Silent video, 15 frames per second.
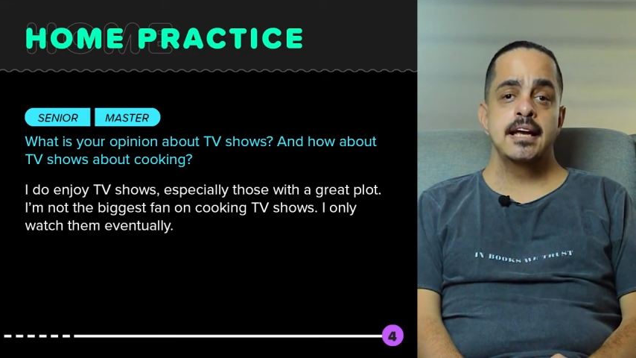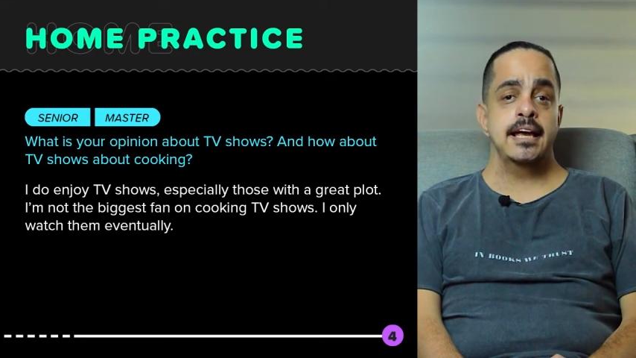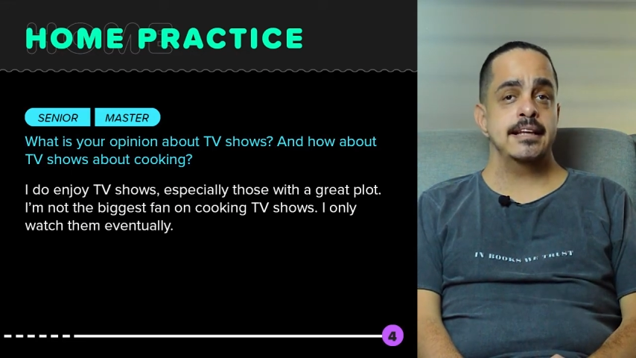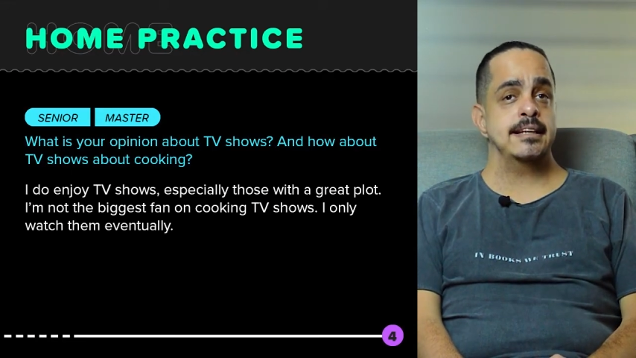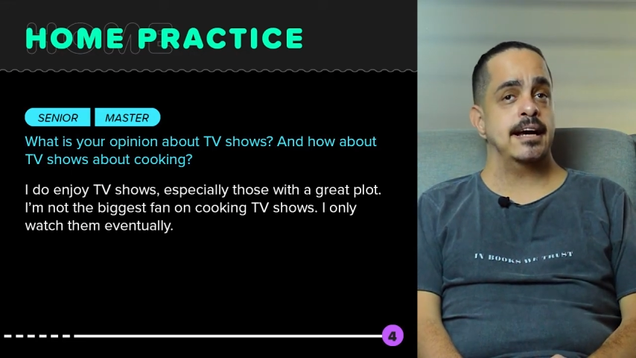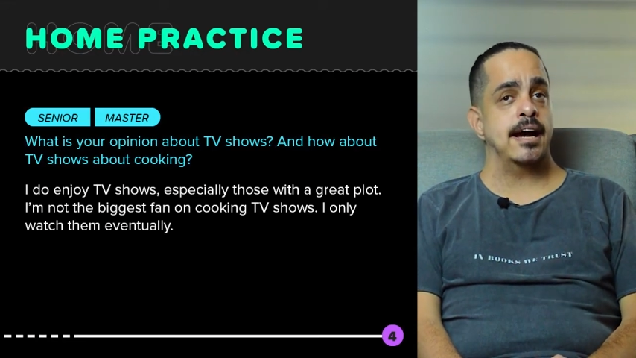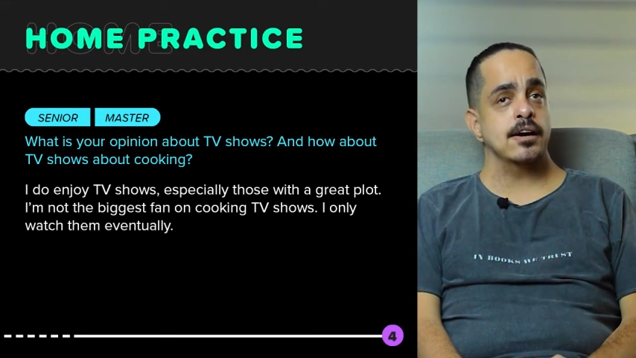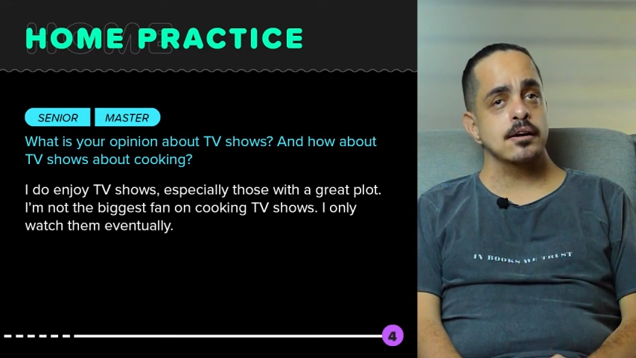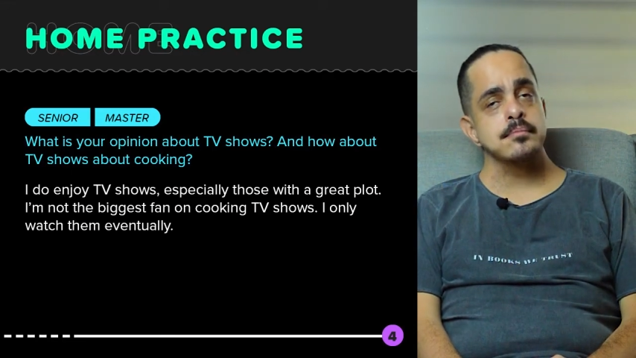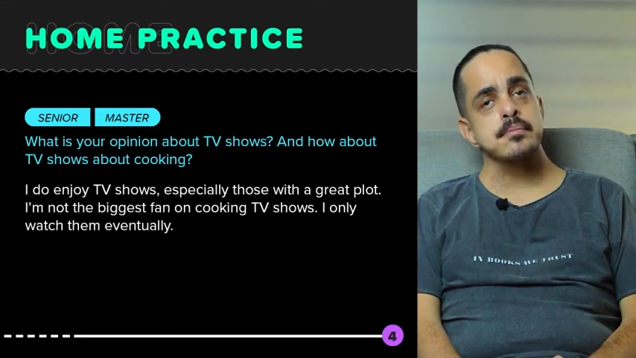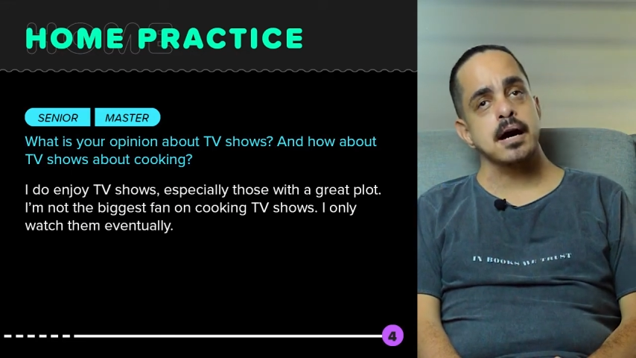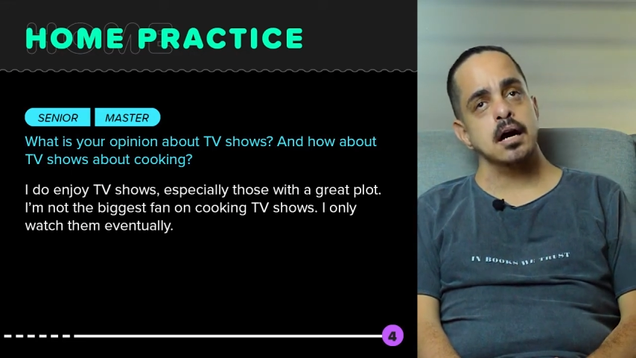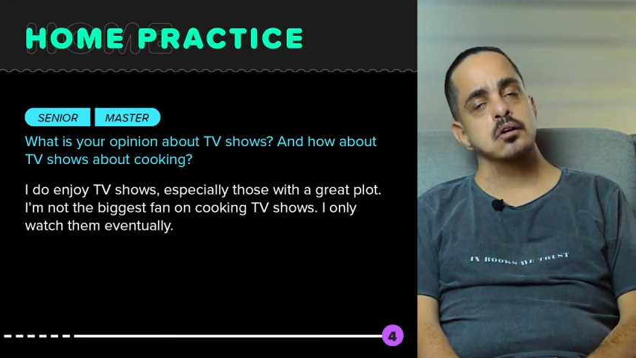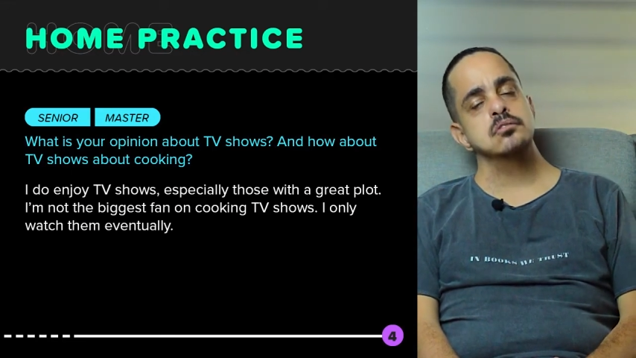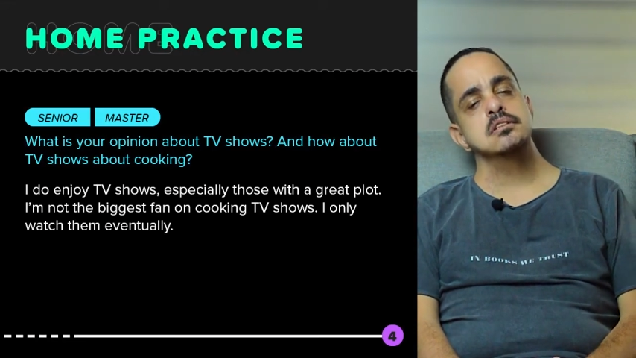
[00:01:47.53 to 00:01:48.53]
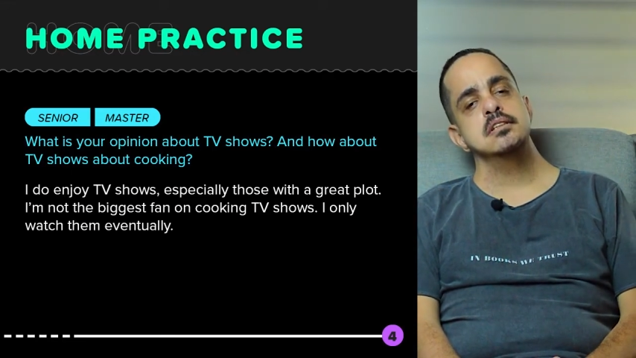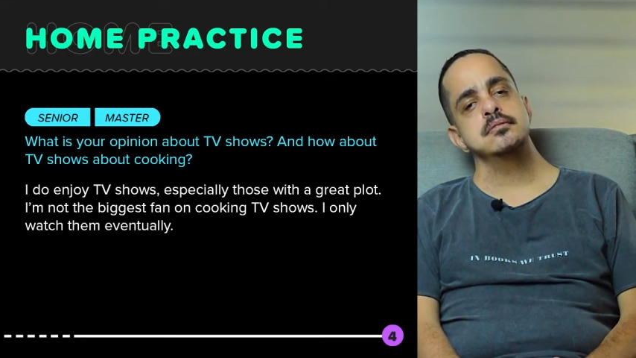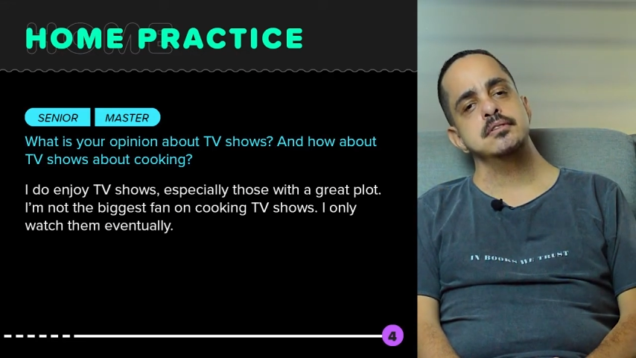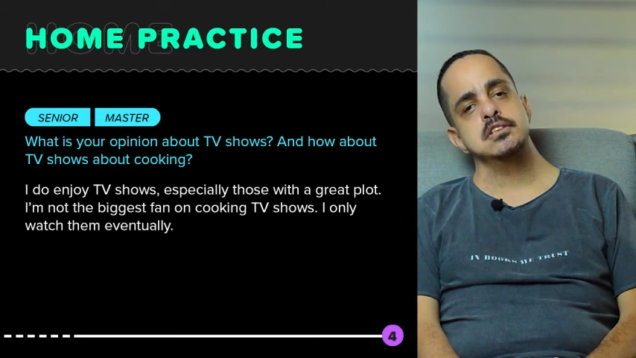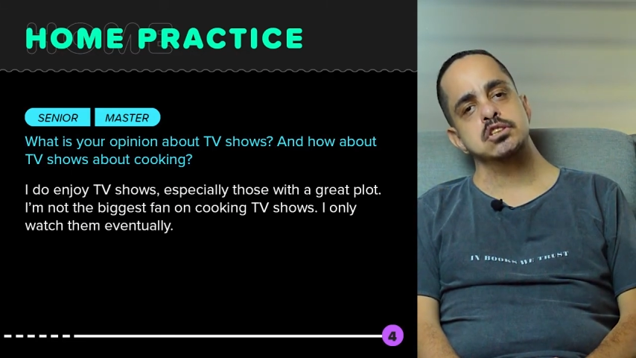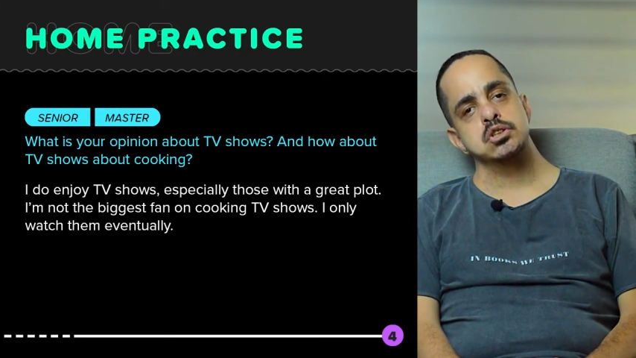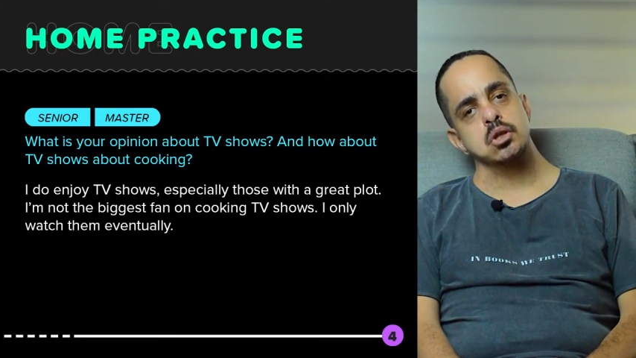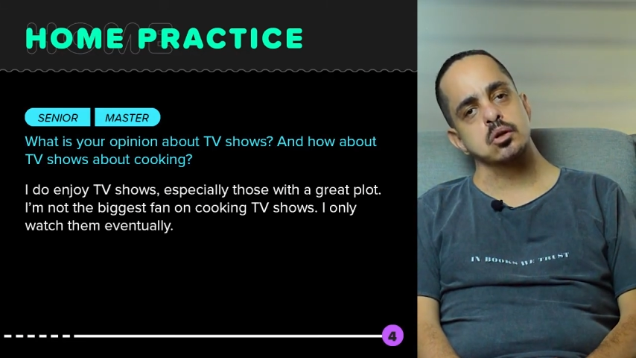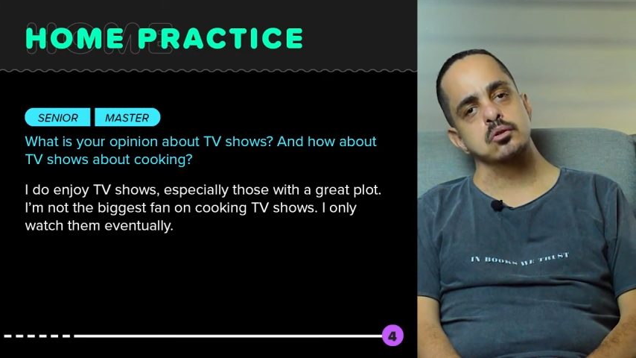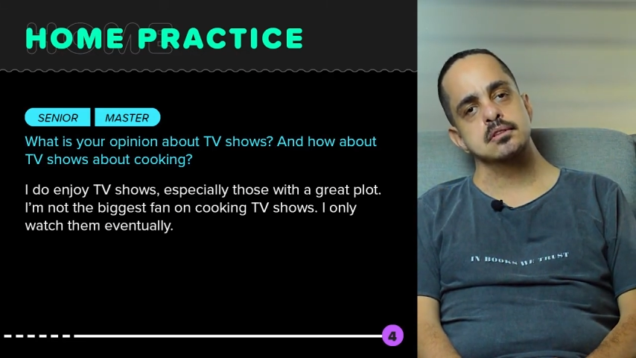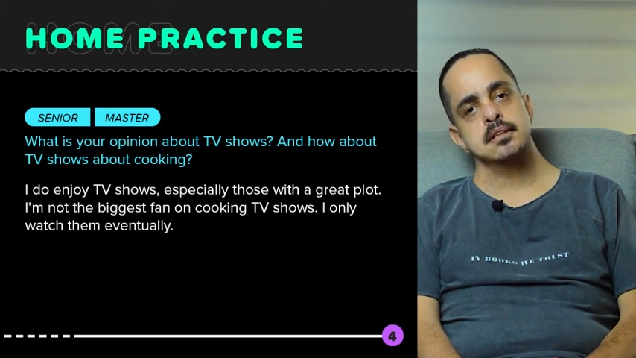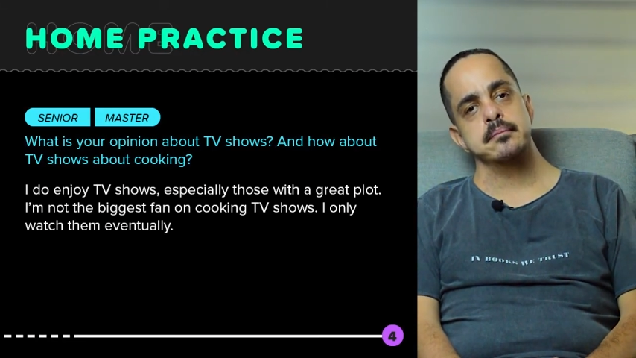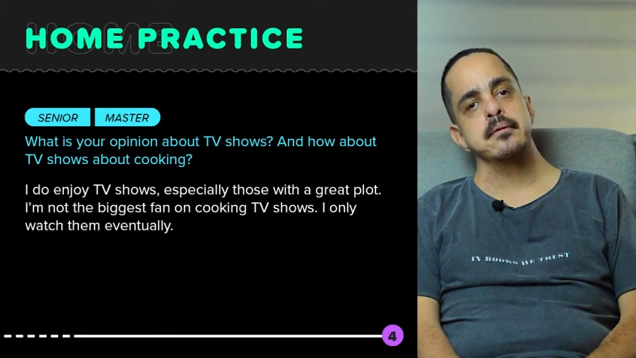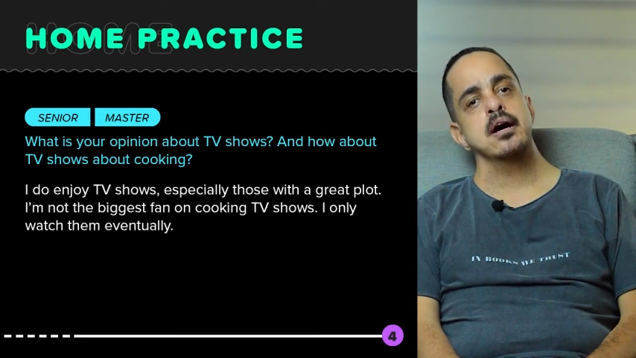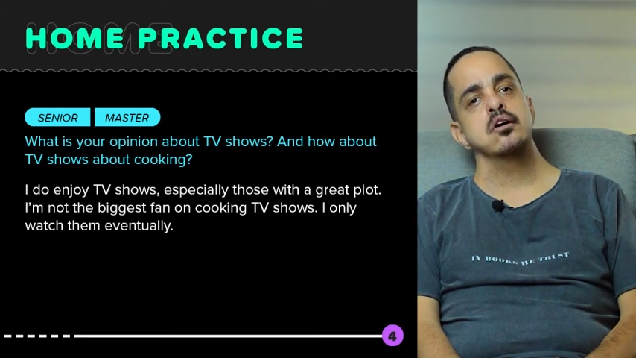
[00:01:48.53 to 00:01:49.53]
and how about TV shows
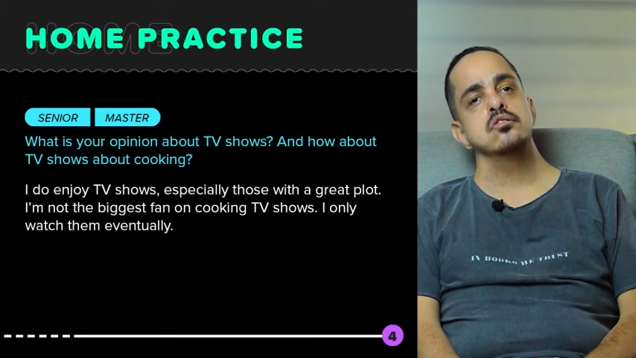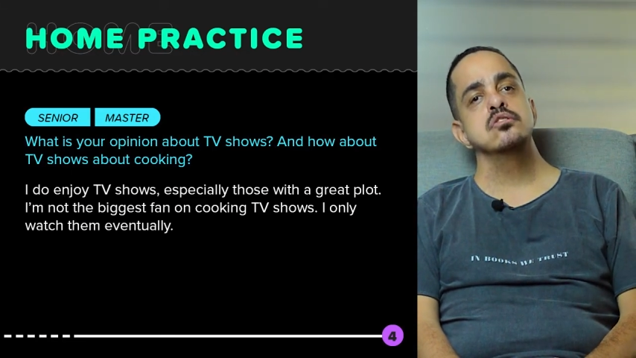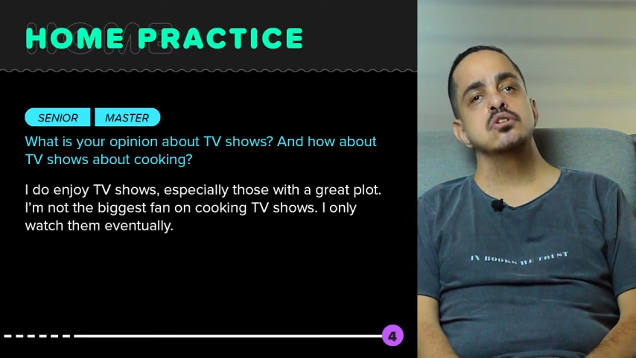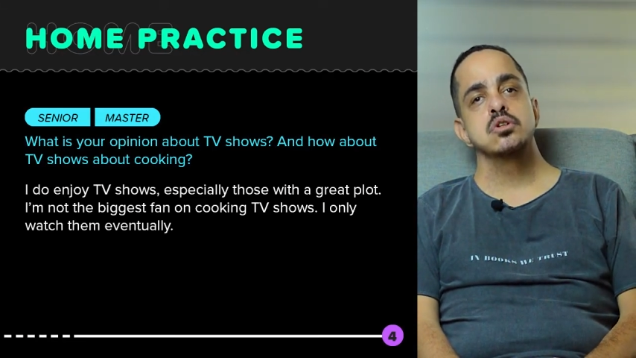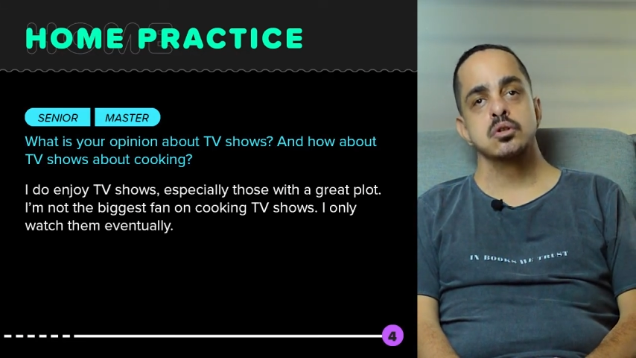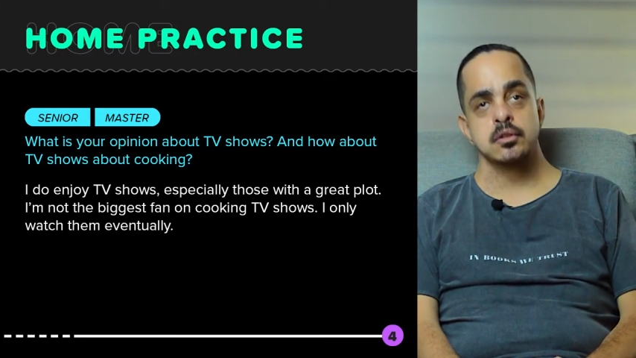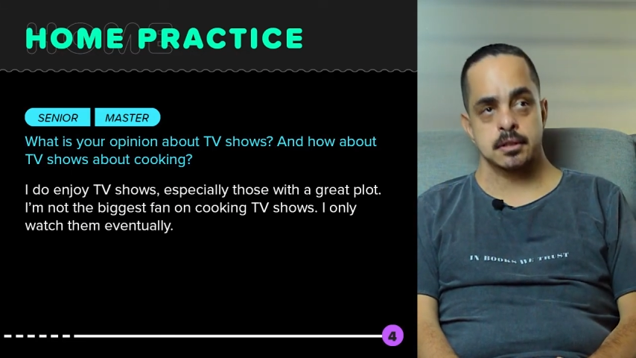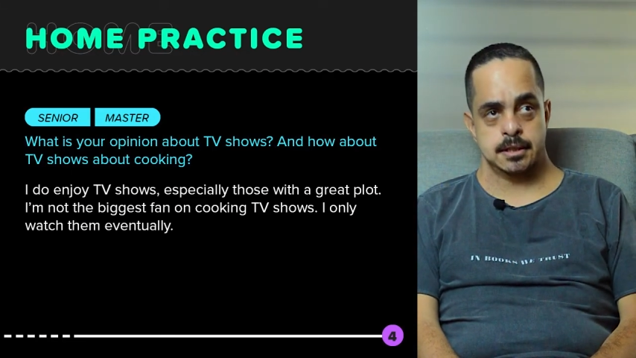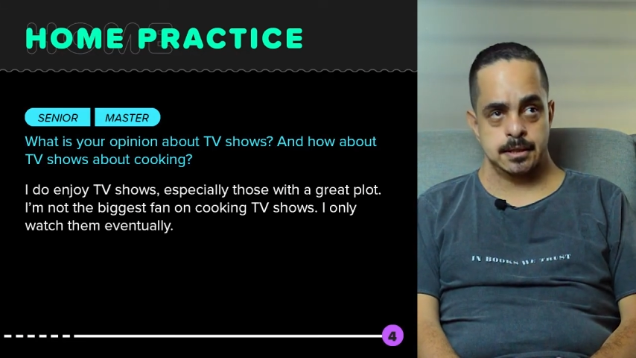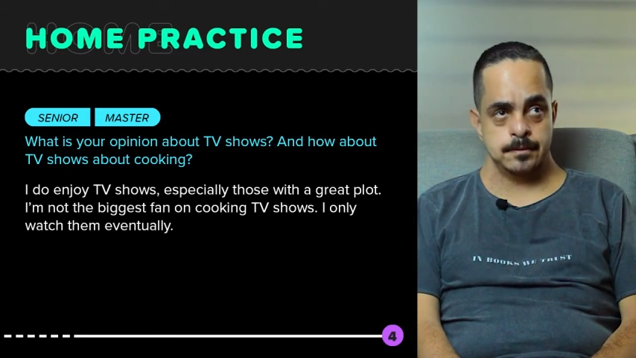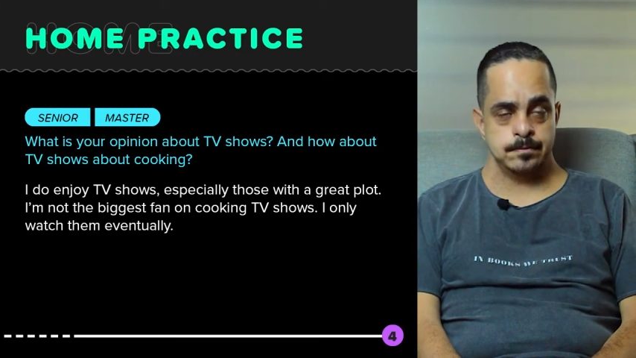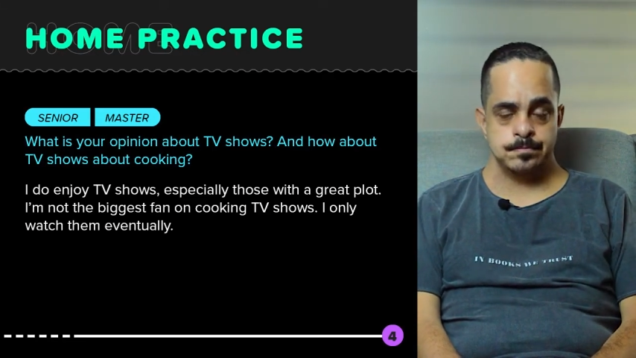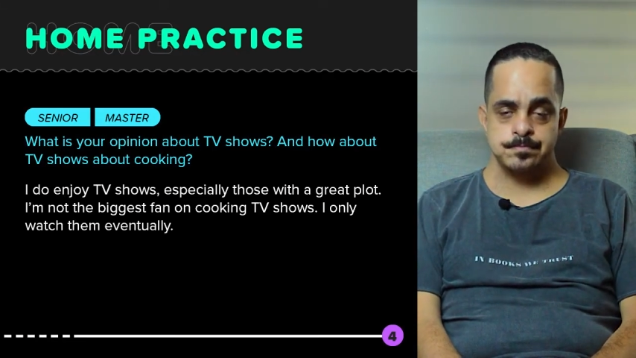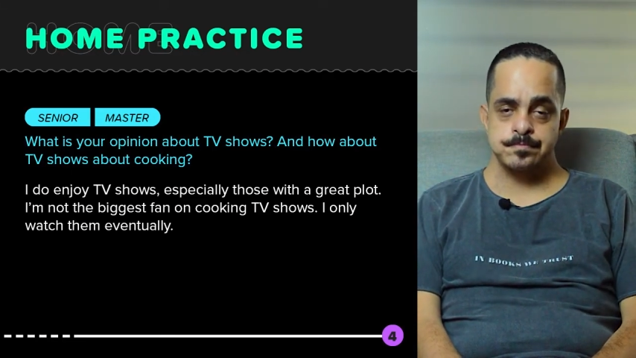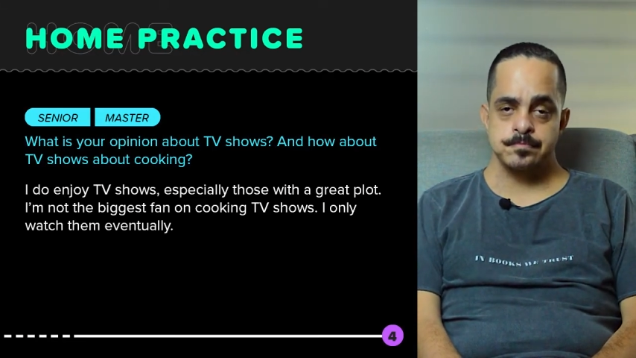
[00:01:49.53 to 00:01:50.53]
about cooking?